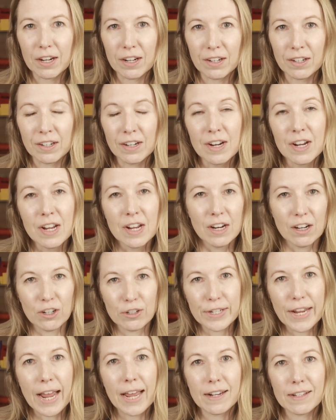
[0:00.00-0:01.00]
Her
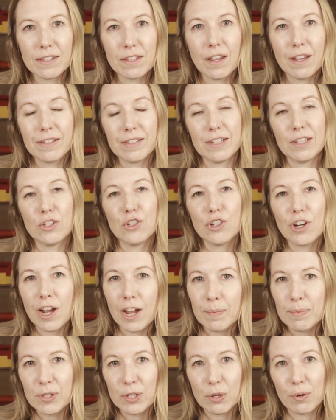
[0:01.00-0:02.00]
her dad has lost his
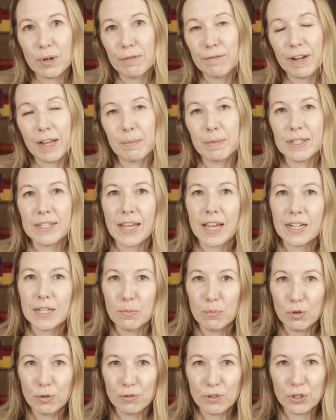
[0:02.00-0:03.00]
job, so her family's had
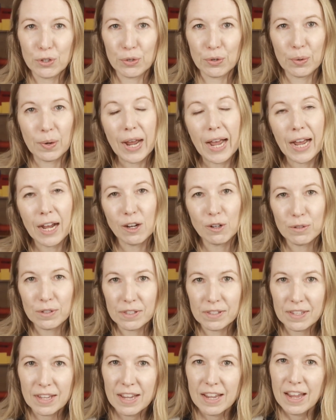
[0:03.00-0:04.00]
to move to a new
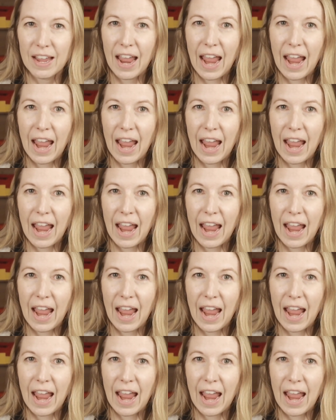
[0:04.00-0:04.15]
house.